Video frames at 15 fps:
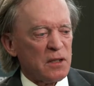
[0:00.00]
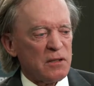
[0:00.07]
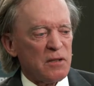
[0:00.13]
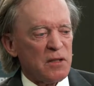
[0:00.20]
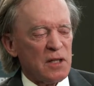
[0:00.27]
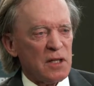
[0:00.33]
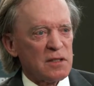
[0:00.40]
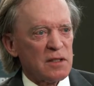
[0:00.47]
in
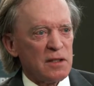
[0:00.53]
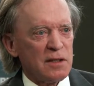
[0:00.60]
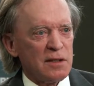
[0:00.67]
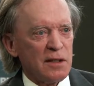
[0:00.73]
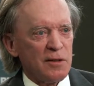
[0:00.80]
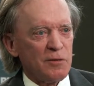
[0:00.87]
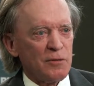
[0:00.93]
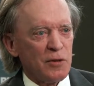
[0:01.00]

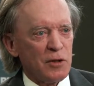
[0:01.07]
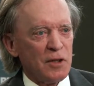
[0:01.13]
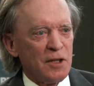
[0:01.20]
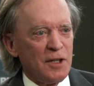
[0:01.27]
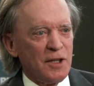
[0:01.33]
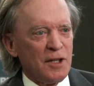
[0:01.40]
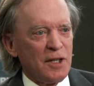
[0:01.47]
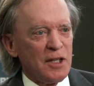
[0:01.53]
2010, for
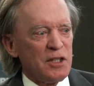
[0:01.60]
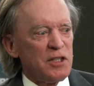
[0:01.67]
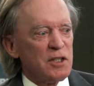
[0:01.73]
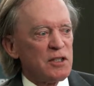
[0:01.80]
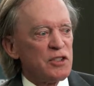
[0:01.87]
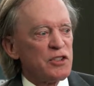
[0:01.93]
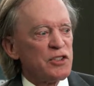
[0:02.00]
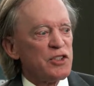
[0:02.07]

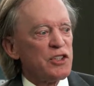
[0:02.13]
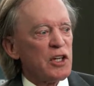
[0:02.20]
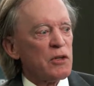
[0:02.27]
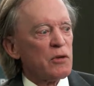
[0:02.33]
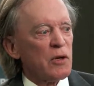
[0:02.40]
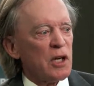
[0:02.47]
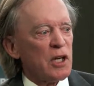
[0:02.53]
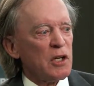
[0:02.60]

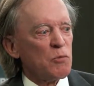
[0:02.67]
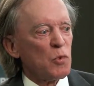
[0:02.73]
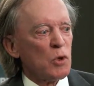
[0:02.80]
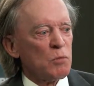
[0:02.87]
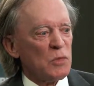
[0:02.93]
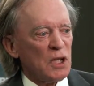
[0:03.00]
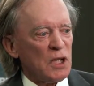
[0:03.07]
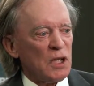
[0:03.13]
generating more
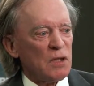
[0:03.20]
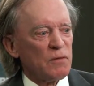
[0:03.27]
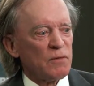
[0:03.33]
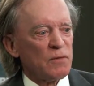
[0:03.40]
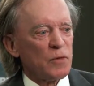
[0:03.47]
money